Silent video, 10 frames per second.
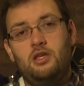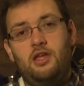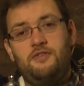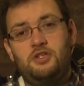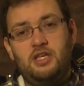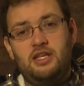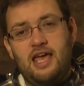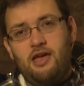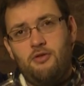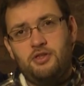If you see
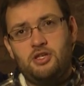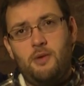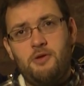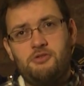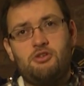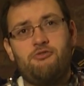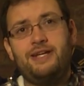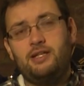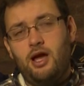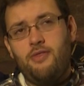now on the top there is a
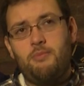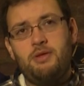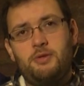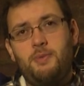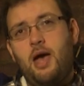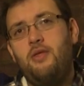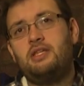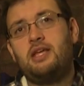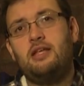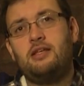green light, that means the power that
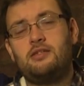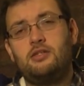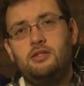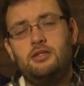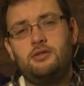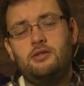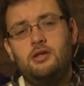it's getting is good.